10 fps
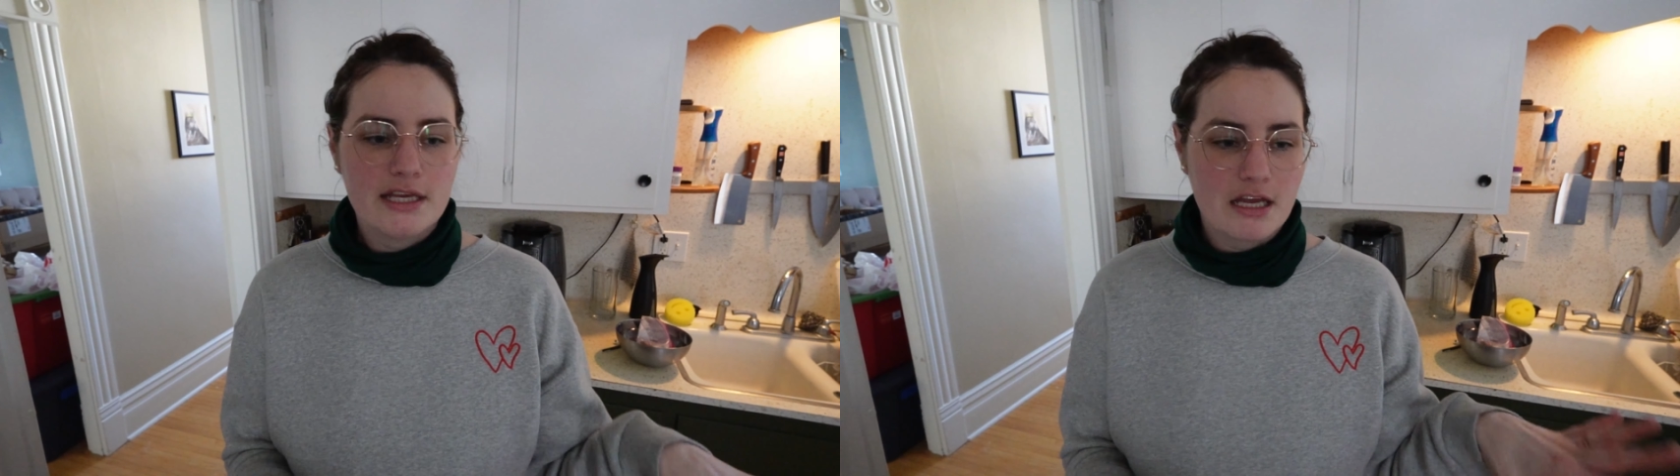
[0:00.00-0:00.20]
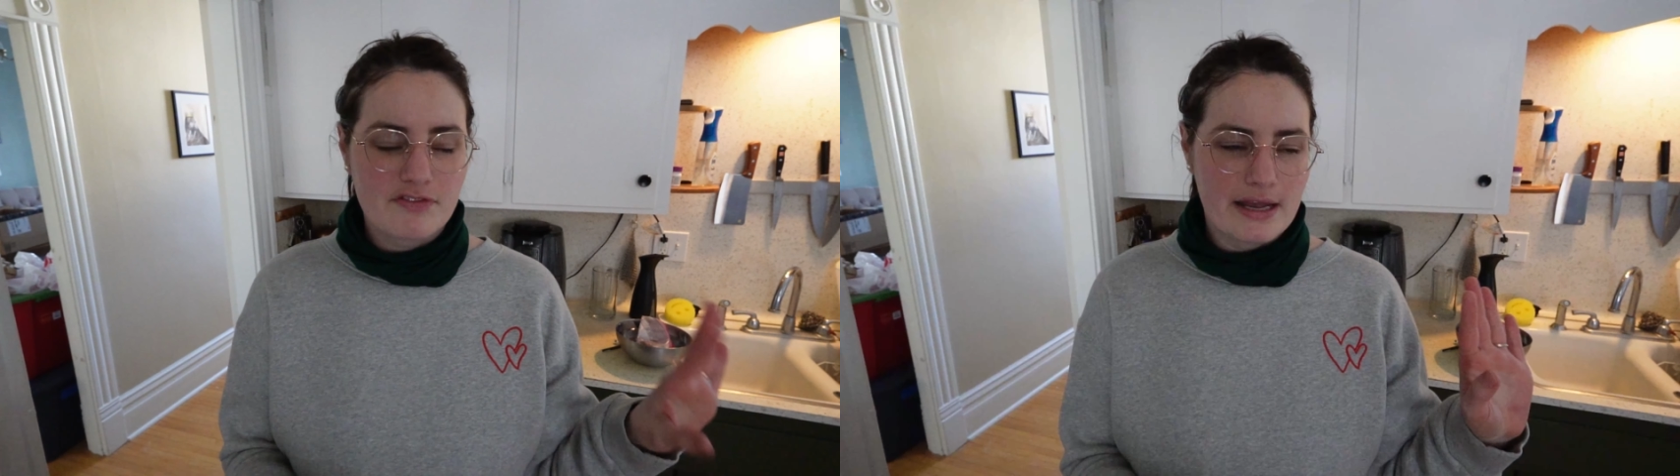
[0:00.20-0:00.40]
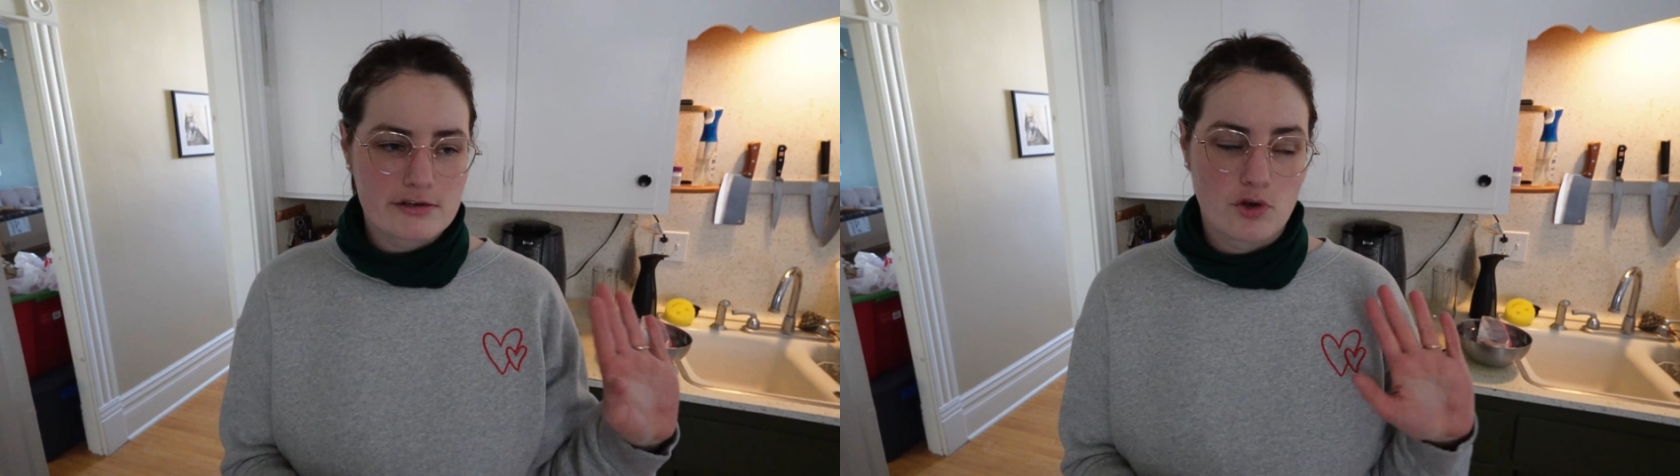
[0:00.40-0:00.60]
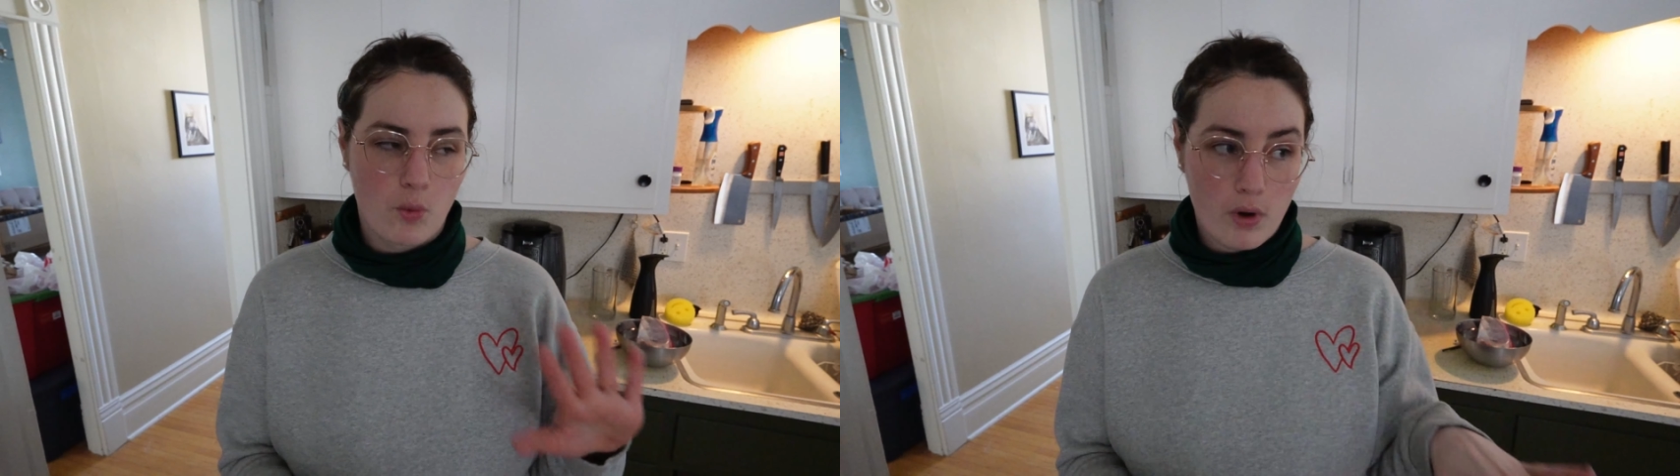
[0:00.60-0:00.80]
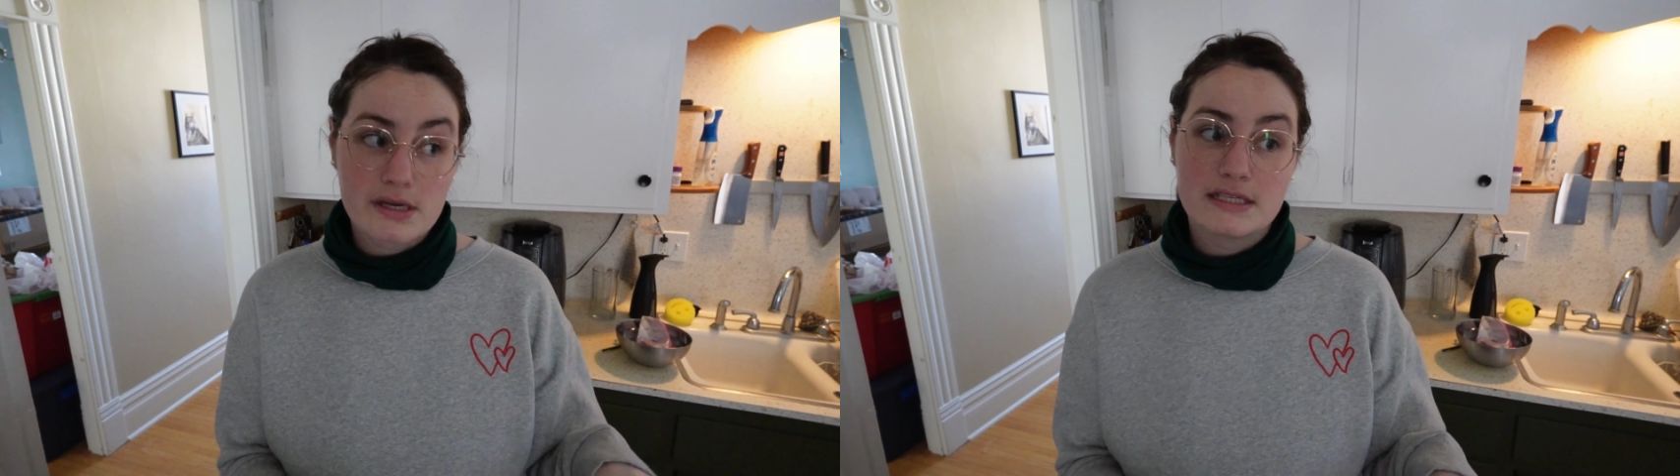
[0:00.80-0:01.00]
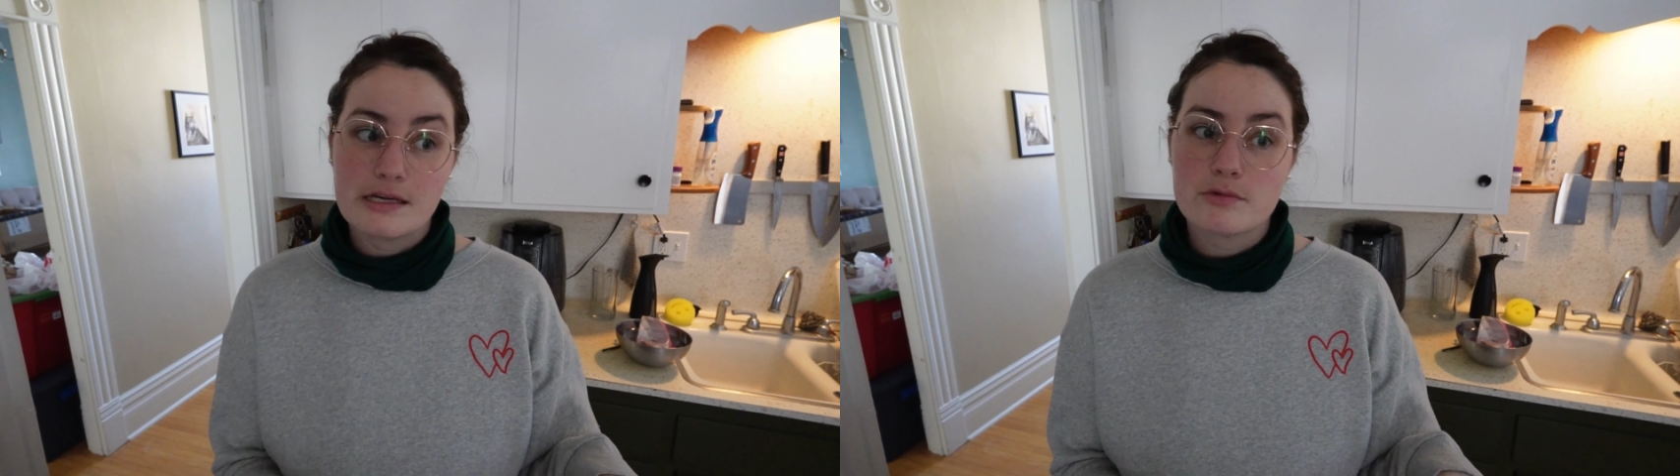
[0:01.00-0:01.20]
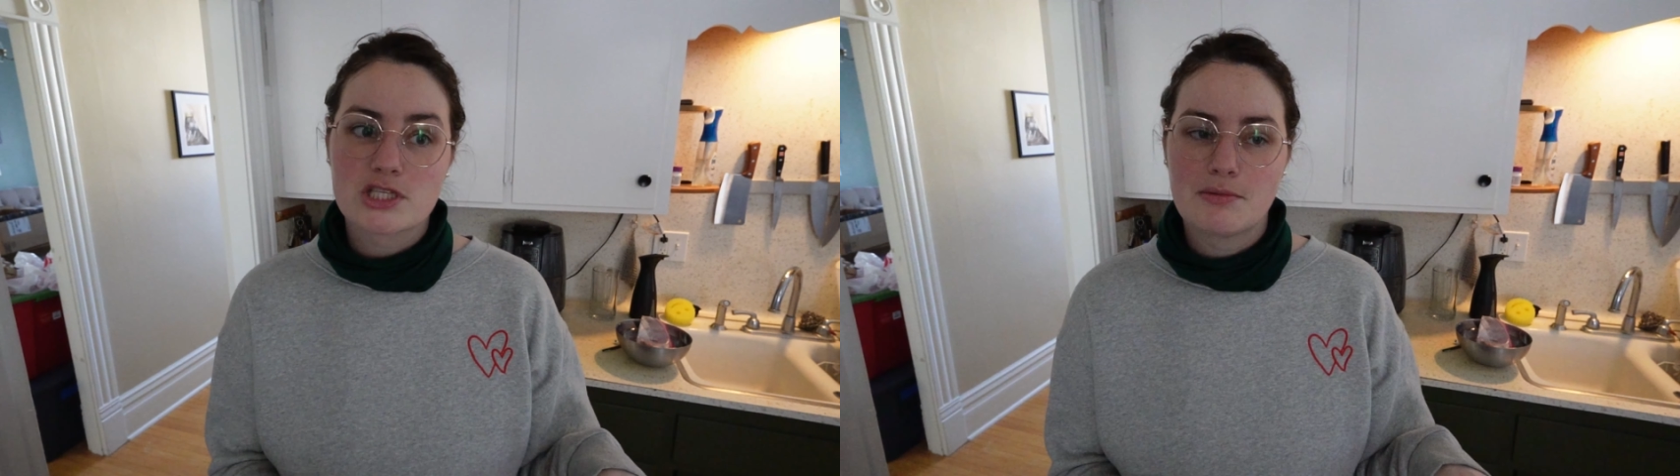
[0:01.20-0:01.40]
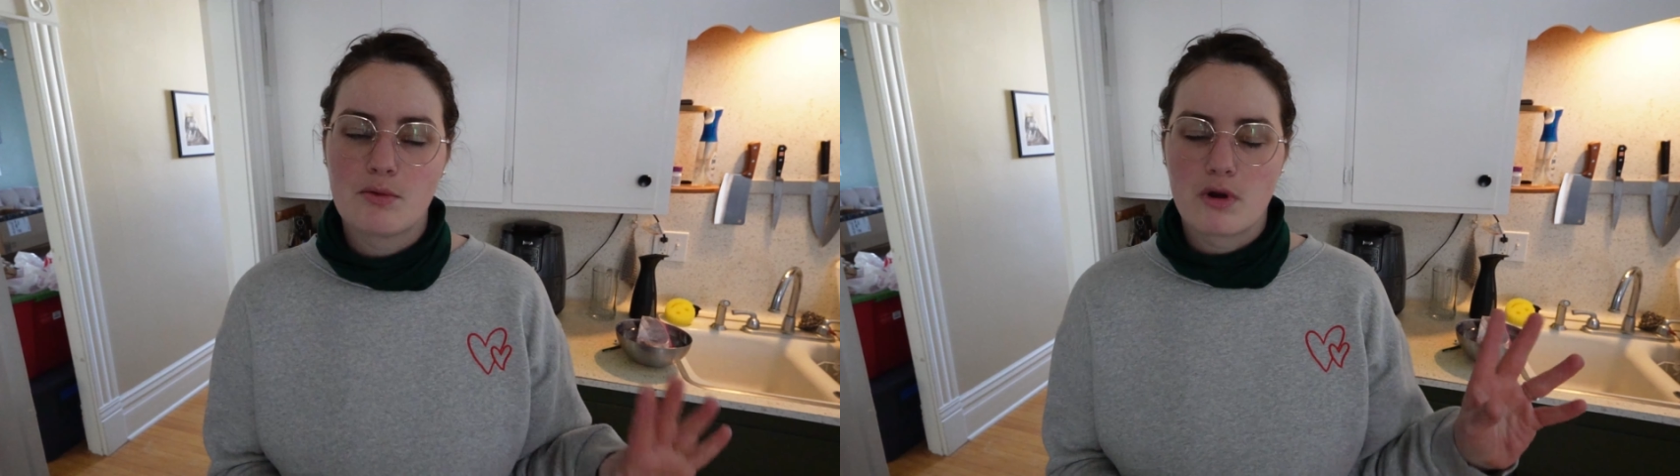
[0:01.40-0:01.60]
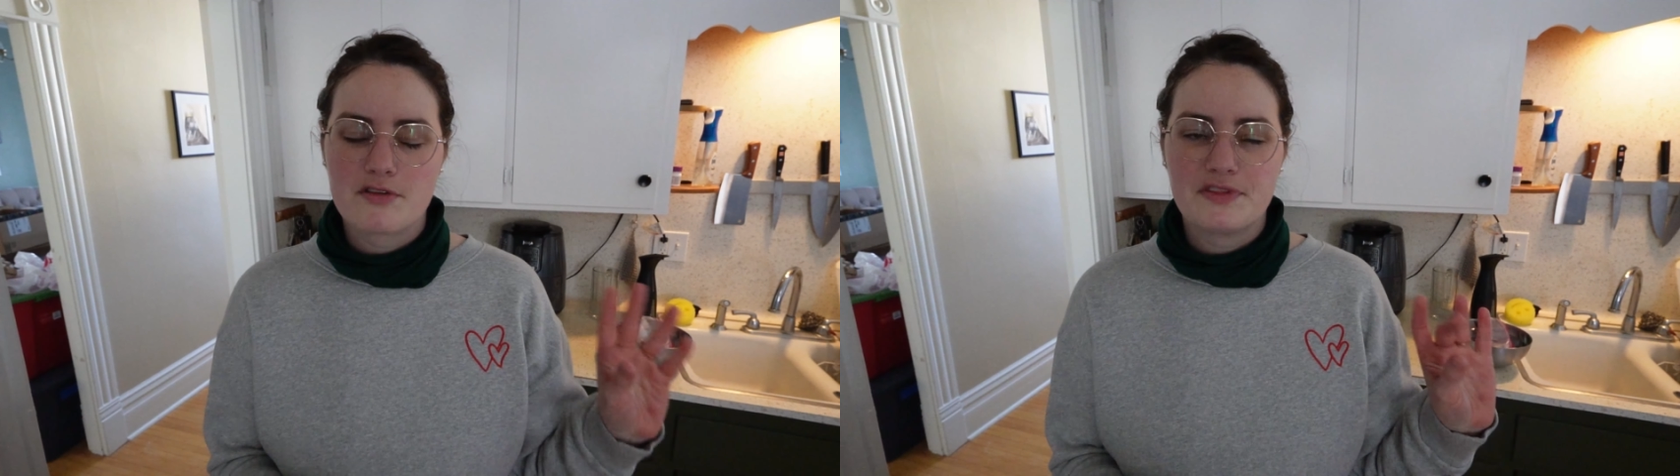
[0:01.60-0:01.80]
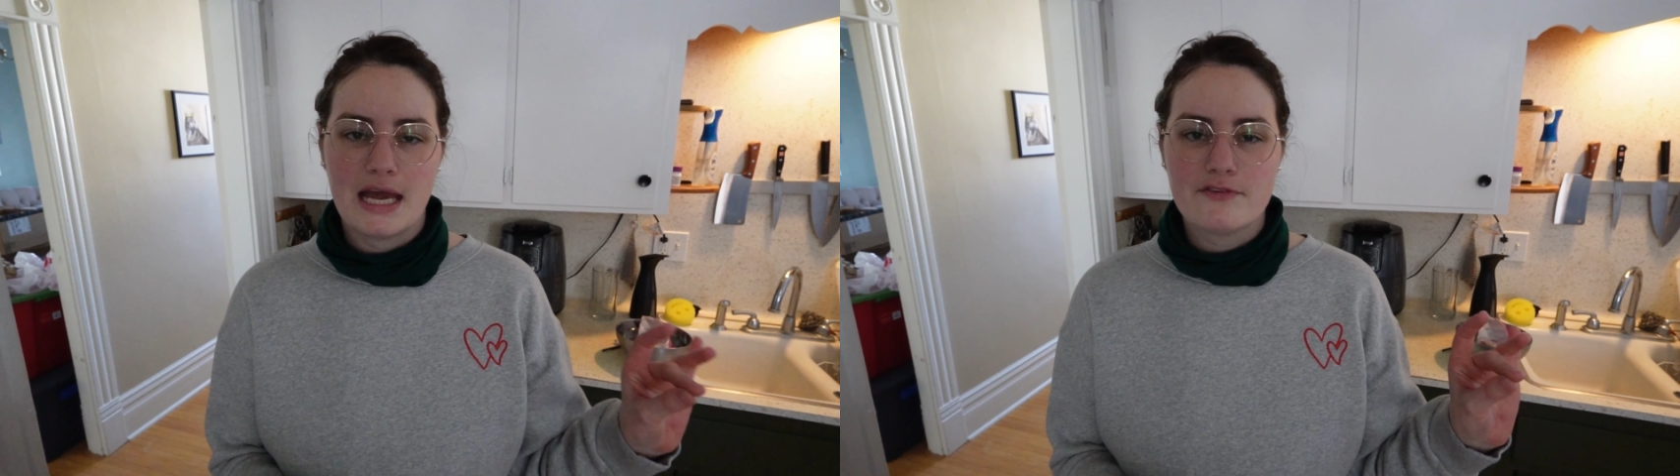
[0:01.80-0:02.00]
if the extra work in it was gonna be
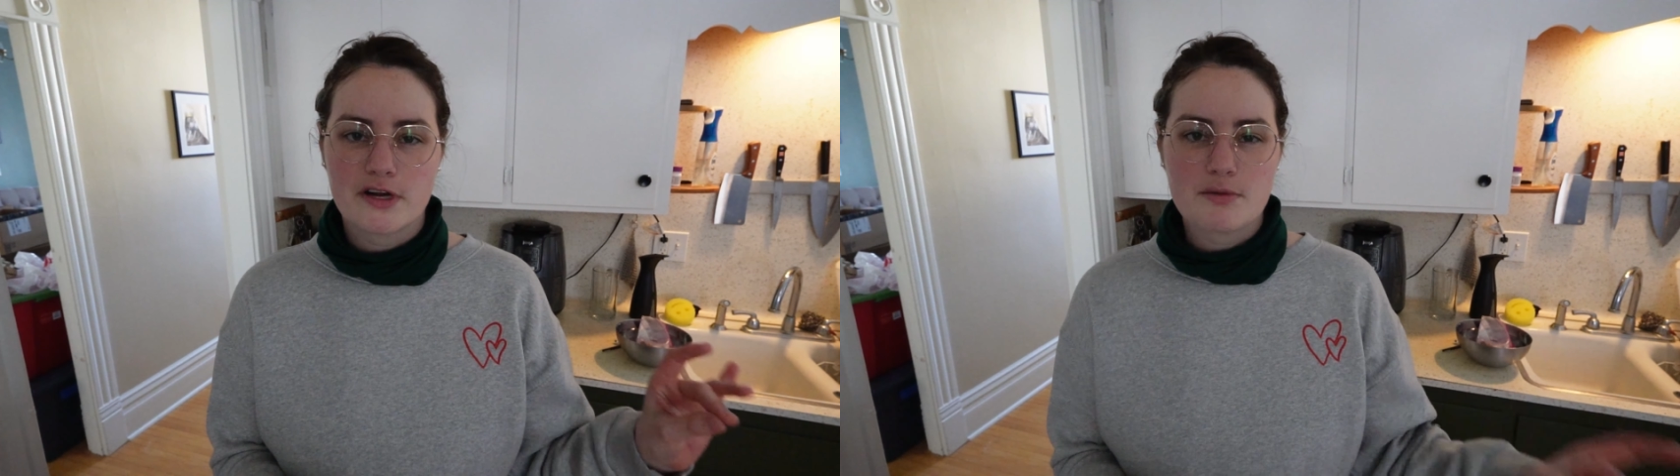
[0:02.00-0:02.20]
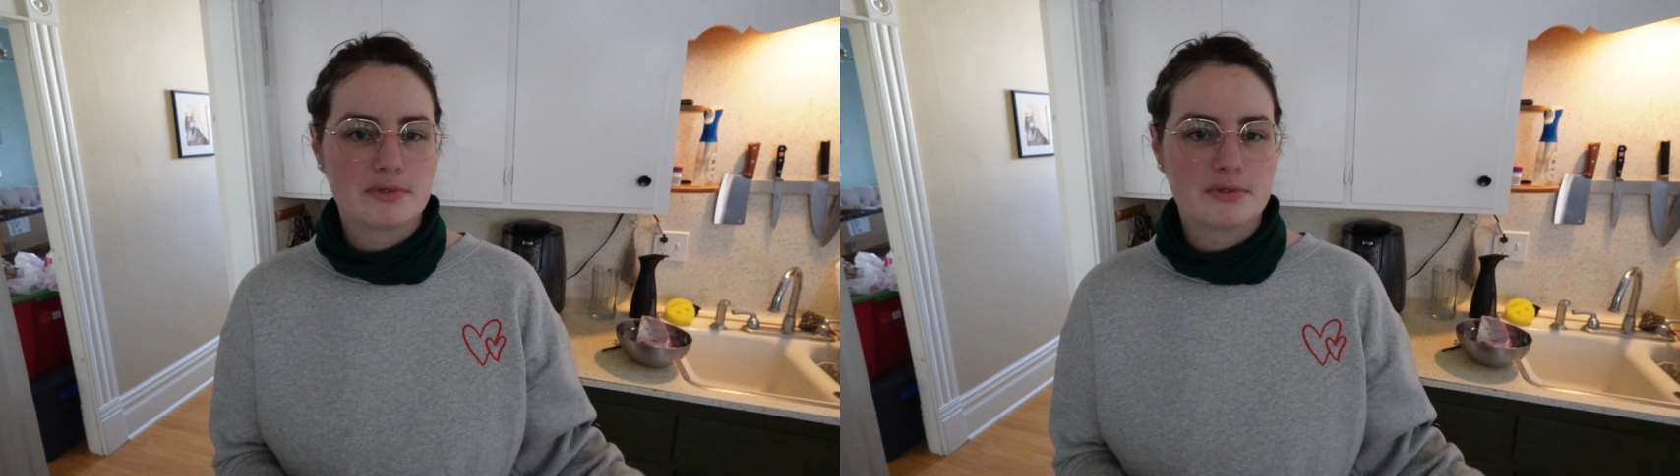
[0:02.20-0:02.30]
worth the effort.